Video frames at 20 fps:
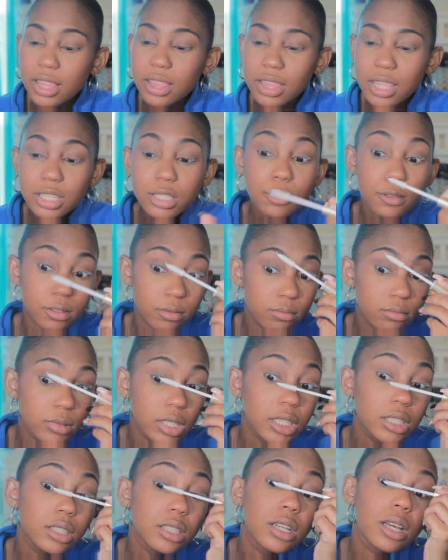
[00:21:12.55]
this
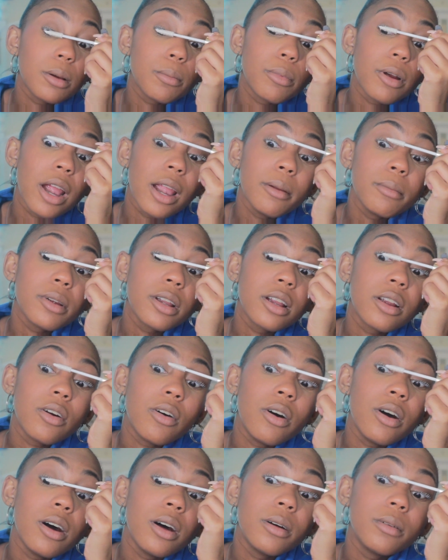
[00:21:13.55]
is a good primer at
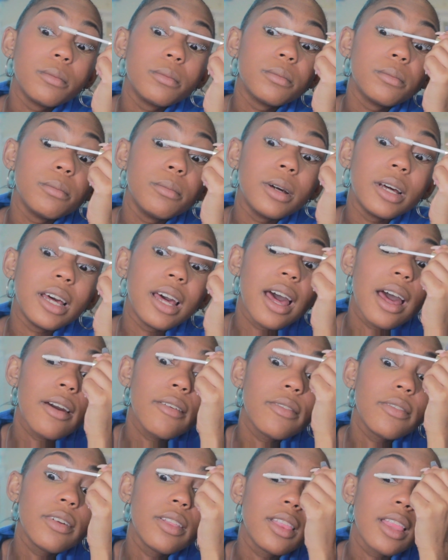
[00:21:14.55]
all, but
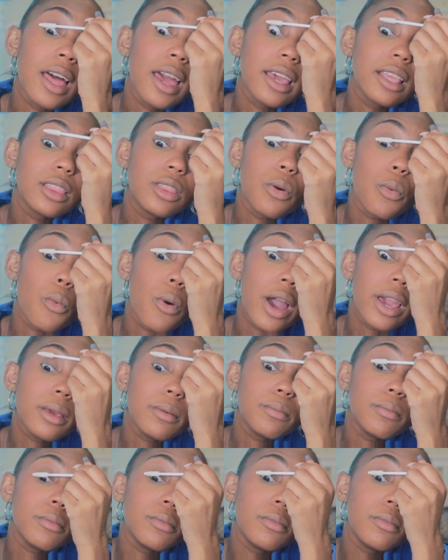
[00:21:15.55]
I feel like the white